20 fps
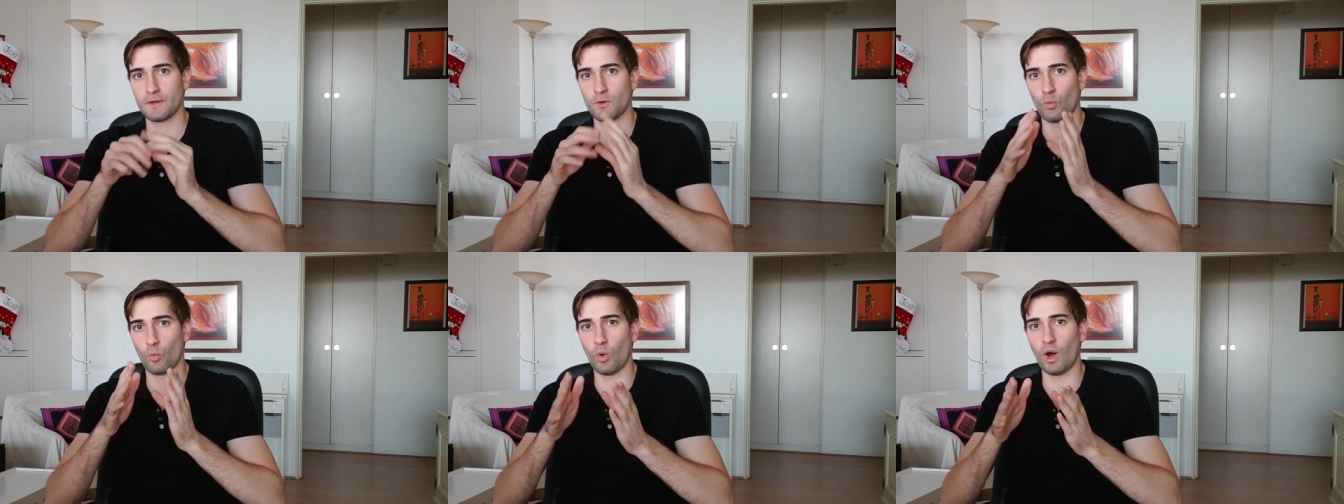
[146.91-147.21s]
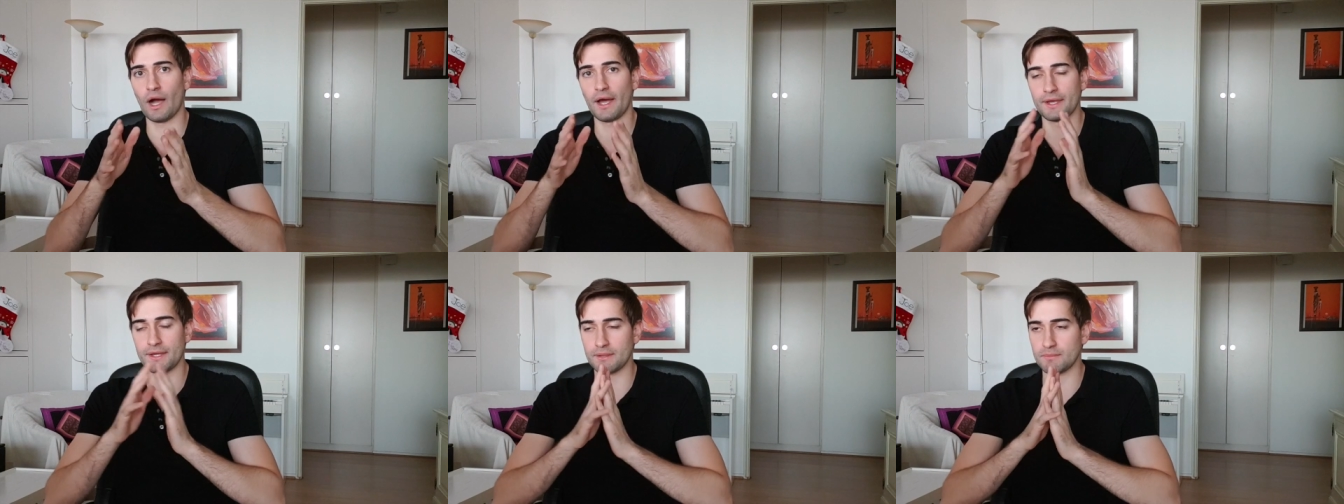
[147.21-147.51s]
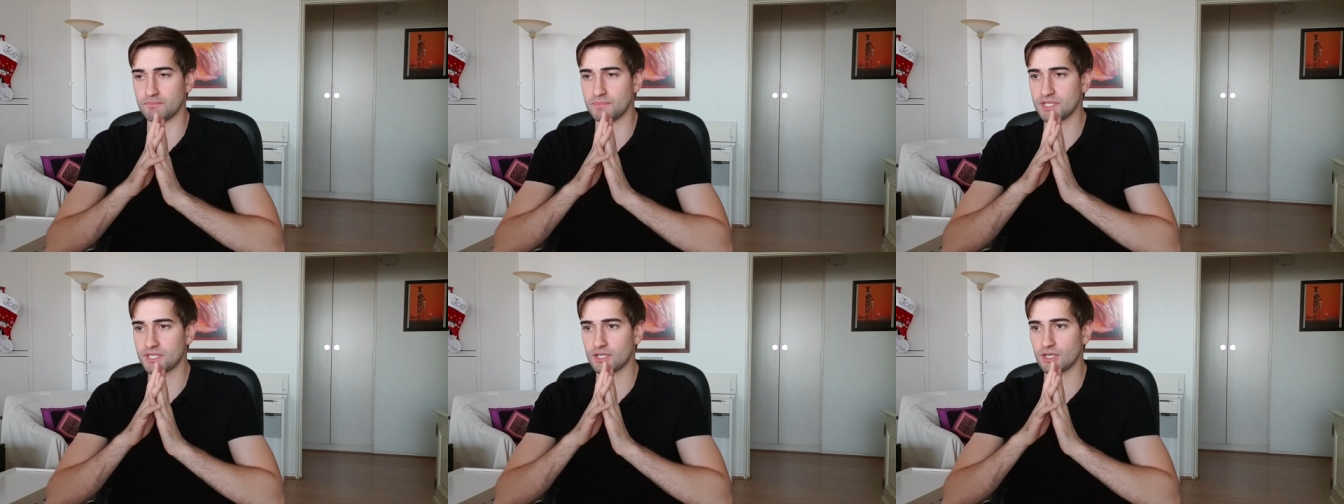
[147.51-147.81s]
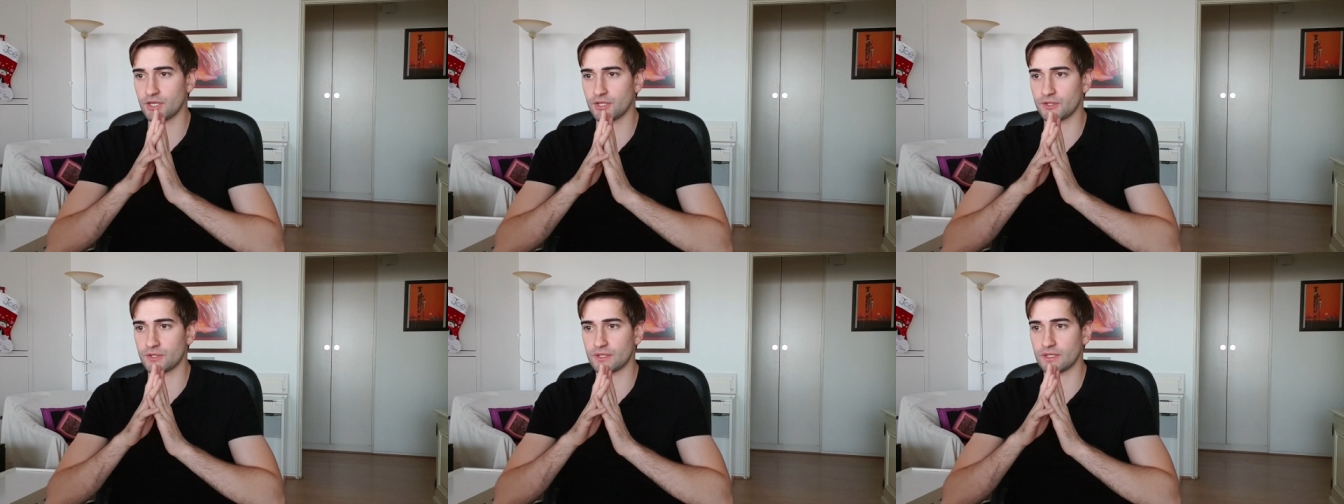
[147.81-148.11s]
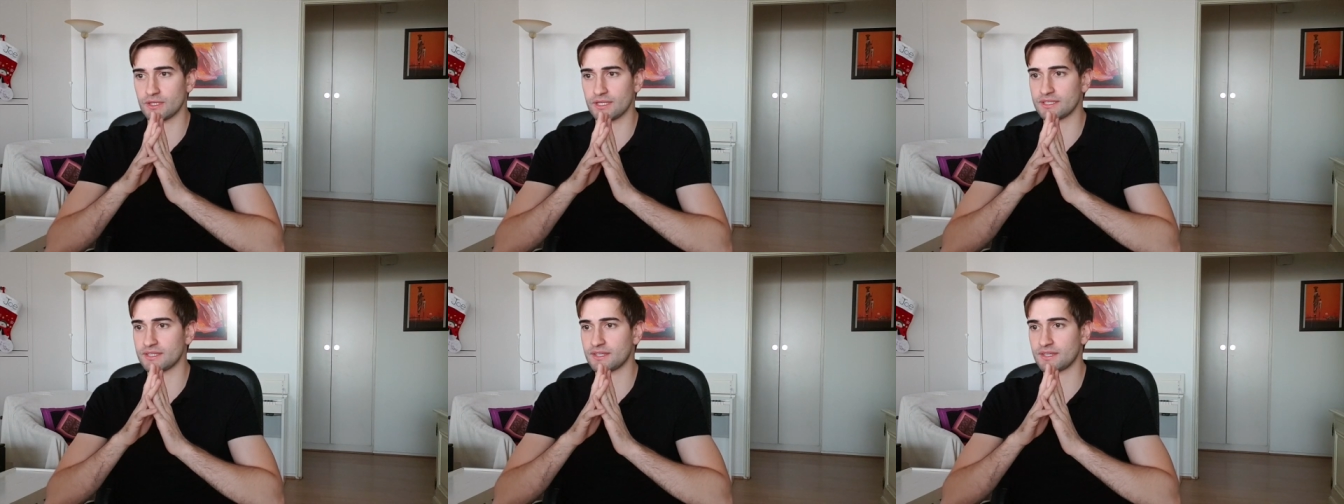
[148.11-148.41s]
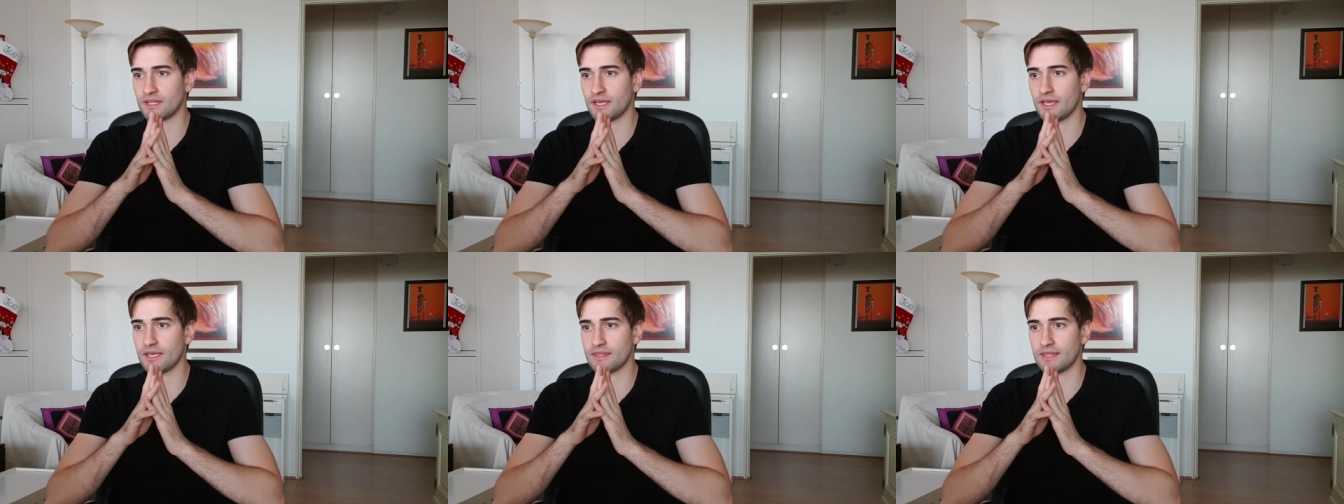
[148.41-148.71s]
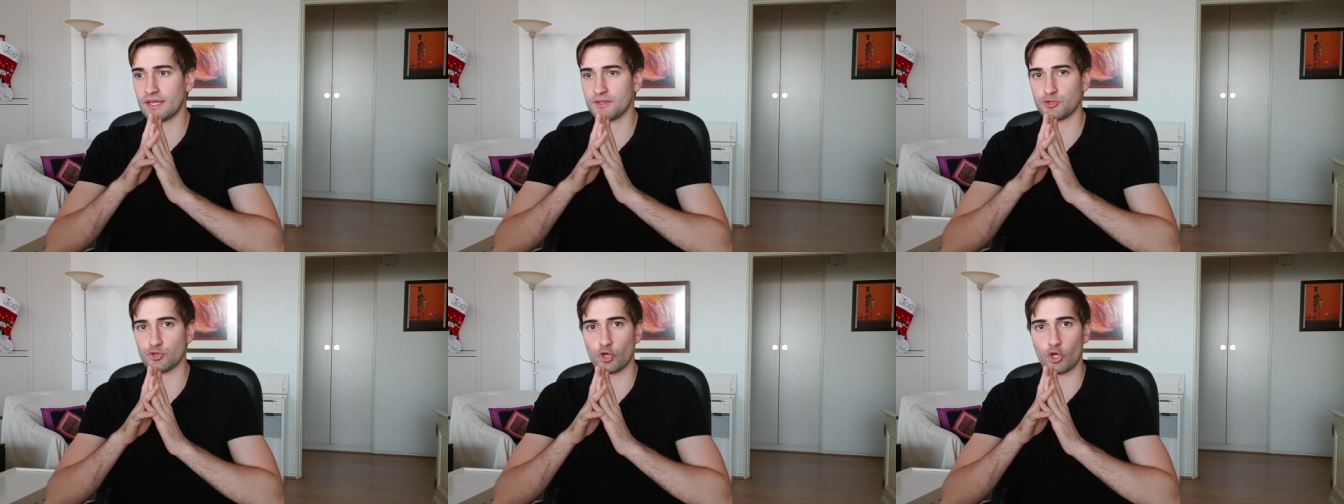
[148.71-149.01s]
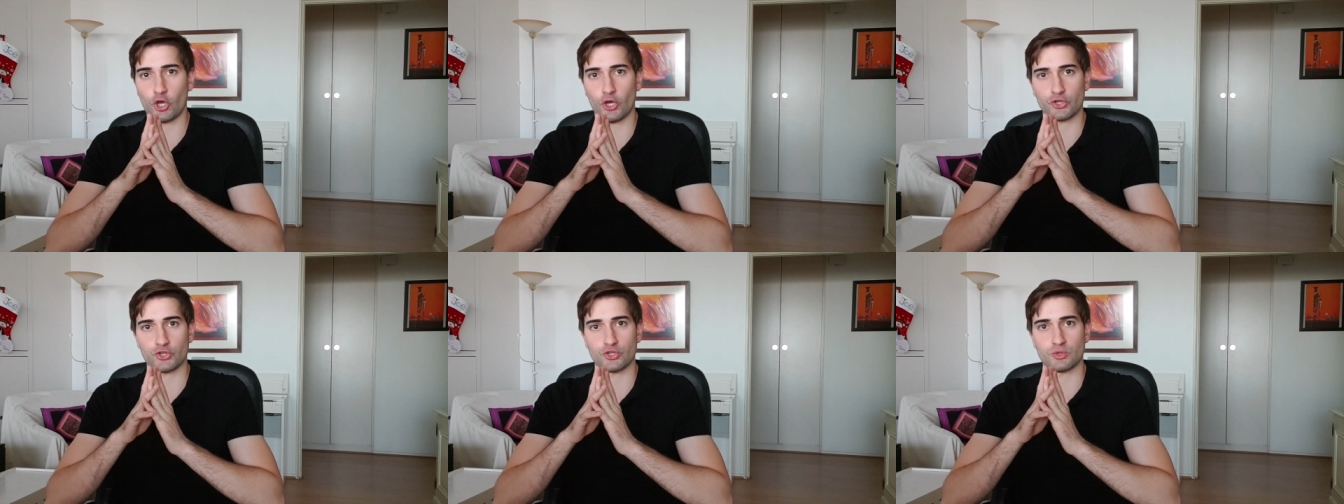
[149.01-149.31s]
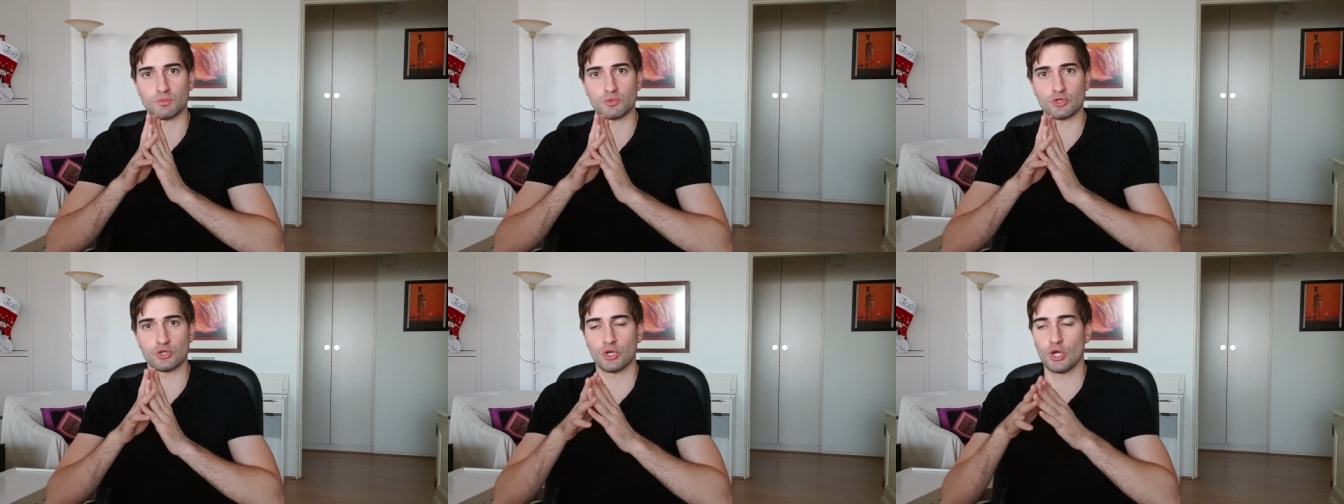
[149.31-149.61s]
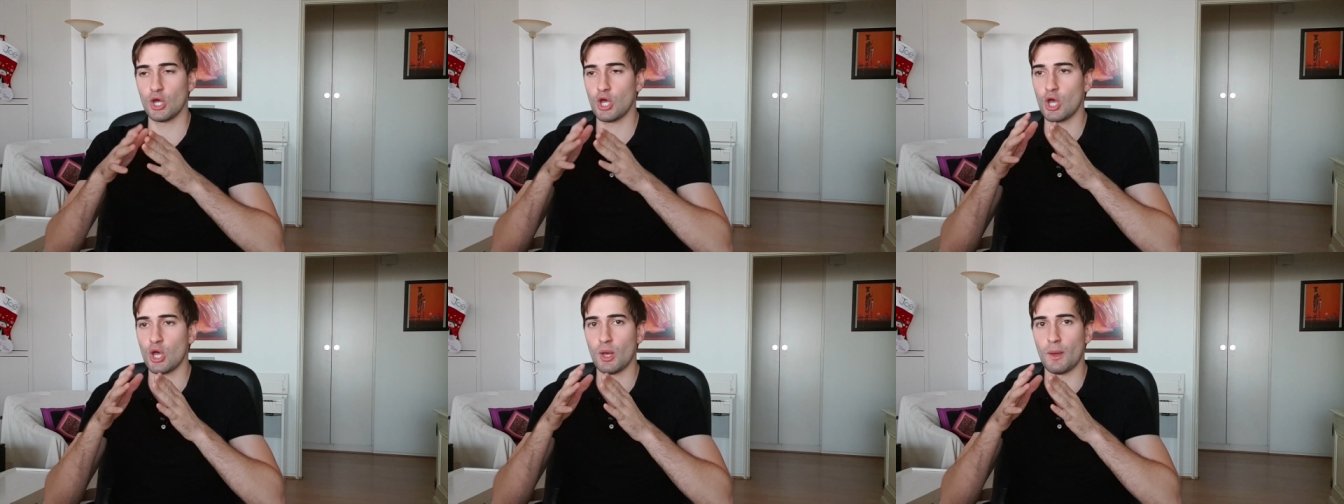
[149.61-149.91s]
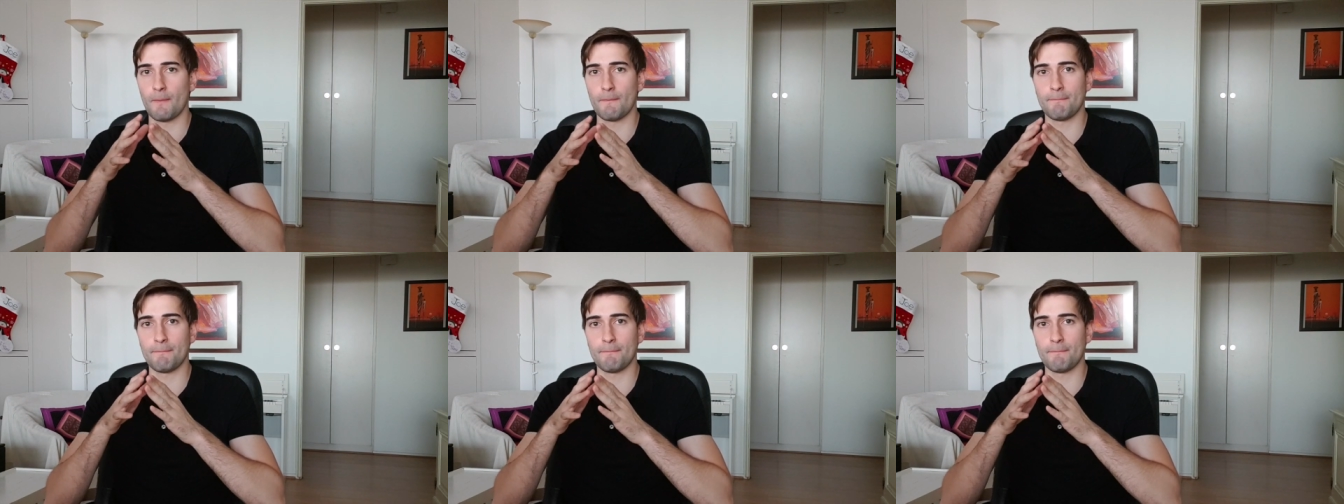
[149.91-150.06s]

Why? Because let's say that your customer